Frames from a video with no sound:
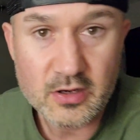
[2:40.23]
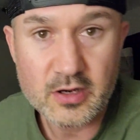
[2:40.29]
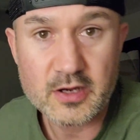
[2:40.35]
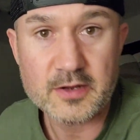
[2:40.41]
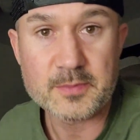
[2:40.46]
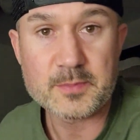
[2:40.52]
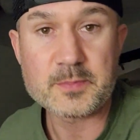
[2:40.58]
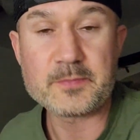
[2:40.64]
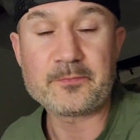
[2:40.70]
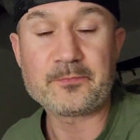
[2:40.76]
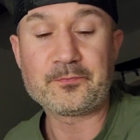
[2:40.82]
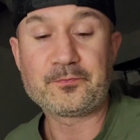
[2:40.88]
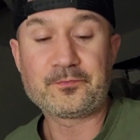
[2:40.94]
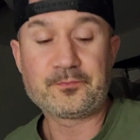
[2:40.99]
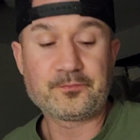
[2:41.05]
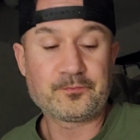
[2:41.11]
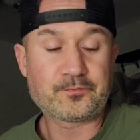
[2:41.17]
All right.
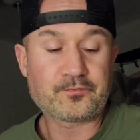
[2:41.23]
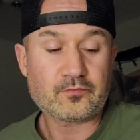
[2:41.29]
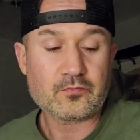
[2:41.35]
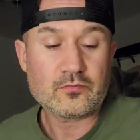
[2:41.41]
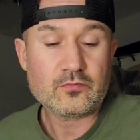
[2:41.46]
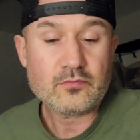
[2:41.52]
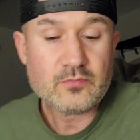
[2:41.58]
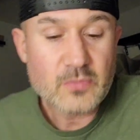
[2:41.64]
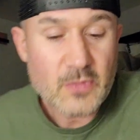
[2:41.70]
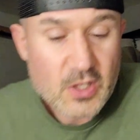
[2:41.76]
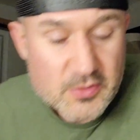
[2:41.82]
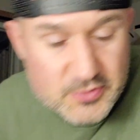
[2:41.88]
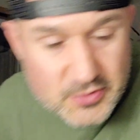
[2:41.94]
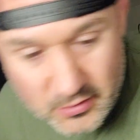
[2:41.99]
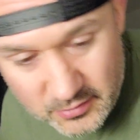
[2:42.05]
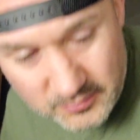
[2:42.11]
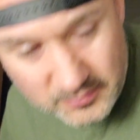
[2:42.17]

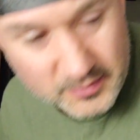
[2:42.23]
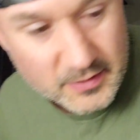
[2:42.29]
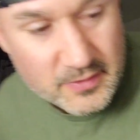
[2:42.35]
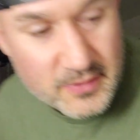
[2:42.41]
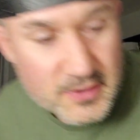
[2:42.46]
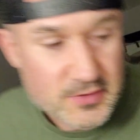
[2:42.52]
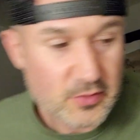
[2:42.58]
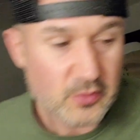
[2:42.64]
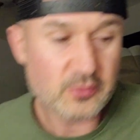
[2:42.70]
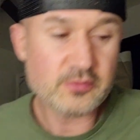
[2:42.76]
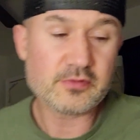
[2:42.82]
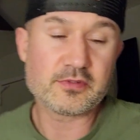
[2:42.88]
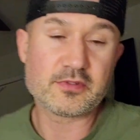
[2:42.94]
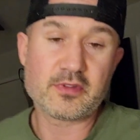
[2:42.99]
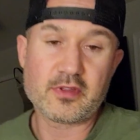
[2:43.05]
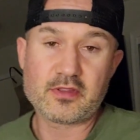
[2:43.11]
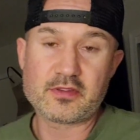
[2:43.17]
So this
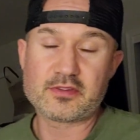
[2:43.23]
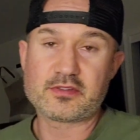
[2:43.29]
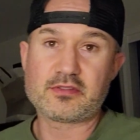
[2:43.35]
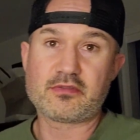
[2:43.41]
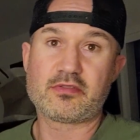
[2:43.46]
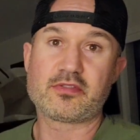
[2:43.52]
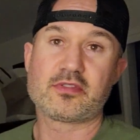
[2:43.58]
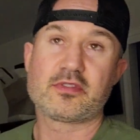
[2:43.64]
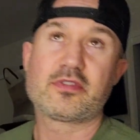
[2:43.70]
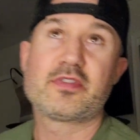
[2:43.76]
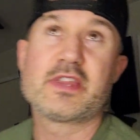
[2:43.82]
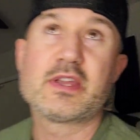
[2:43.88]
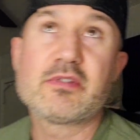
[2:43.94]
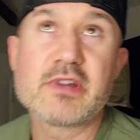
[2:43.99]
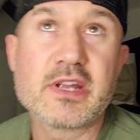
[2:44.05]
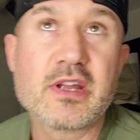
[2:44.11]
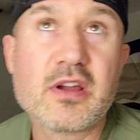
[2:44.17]
whole
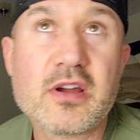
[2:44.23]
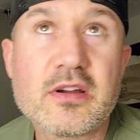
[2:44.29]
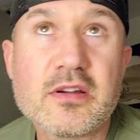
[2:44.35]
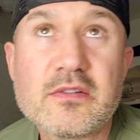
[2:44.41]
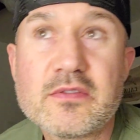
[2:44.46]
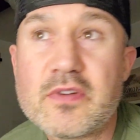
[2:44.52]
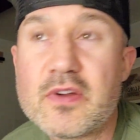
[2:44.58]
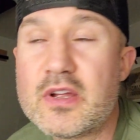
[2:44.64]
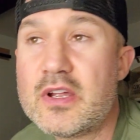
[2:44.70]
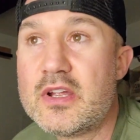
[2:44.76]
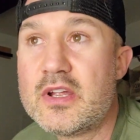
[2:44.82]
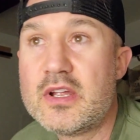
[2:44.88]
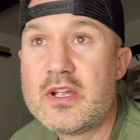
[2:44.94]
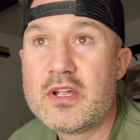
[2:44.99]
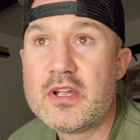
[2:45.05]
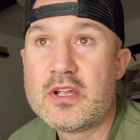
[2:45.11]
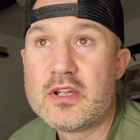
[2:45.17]
theory of
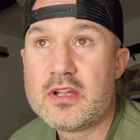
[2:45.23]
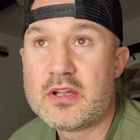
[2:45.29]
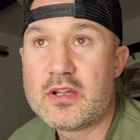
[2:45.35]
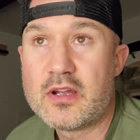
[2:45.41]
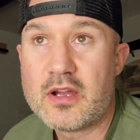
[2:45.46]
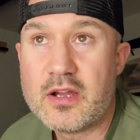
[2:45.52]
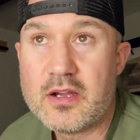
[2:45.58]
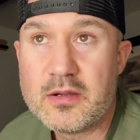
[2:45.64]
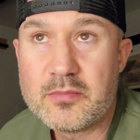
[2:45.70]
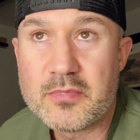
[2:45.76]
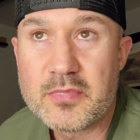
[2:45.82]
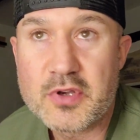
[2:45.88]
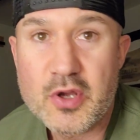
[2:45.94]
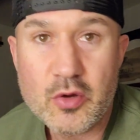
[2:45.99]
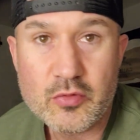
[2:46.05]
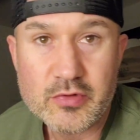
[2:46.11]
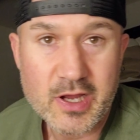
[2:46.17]

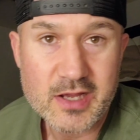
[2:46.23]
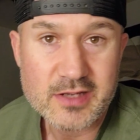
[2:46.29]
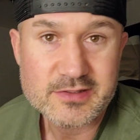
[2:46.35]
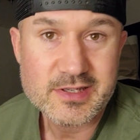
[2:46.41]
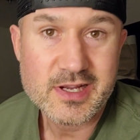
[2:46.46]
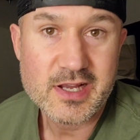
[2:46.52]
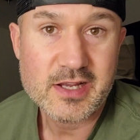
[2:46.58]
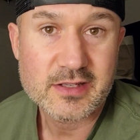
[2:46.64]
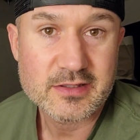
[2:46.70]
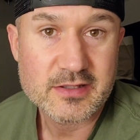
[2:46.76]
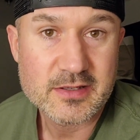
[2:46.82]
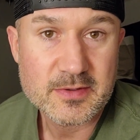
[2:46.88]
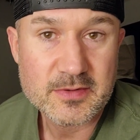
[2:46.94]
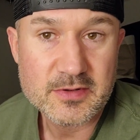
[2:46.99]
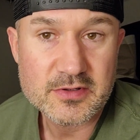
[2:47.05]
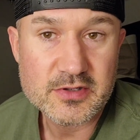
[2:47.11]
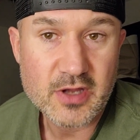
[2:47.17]
no contact
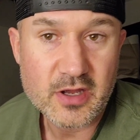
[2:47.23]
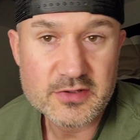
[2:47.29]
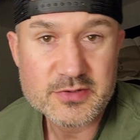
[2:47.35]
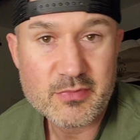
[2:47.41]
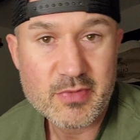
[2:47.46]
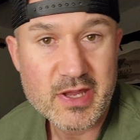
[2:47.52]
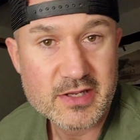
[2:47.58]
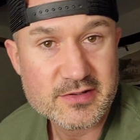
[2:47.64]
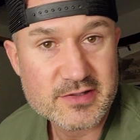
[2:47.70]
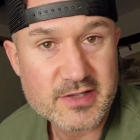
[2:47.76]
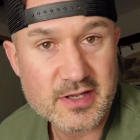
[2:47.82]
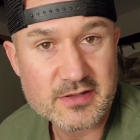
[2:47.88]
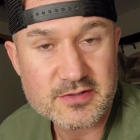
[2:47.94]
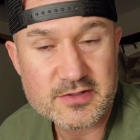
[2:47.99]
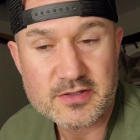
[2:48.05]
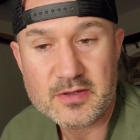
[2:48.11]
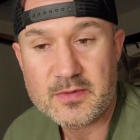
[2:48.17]
does make
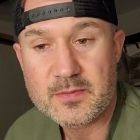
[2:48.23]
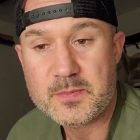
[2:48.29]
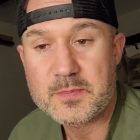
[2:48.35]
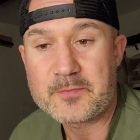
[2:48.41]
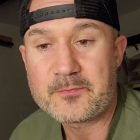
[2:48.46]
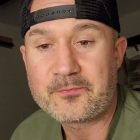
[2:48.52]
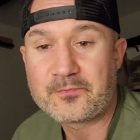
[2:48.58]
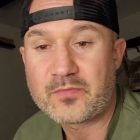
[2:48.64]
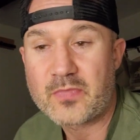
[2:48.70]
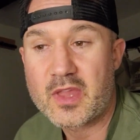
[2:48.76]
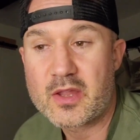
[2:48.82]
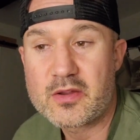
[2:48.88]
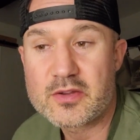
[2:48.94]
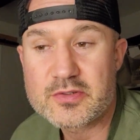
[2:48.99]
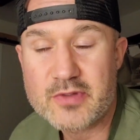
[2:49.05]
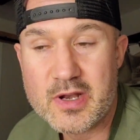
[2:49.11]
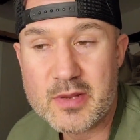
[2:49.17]
sense.
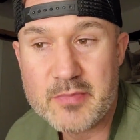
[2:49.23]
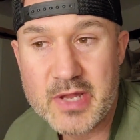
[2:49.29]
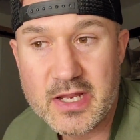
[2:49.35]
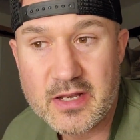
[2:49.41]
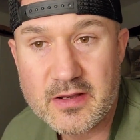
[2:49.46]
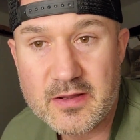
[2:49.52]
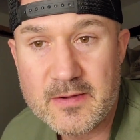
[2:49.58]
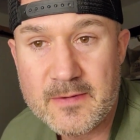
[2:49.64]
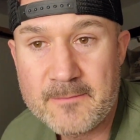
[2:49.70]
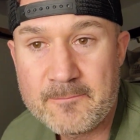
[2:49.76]
Here's what I mean.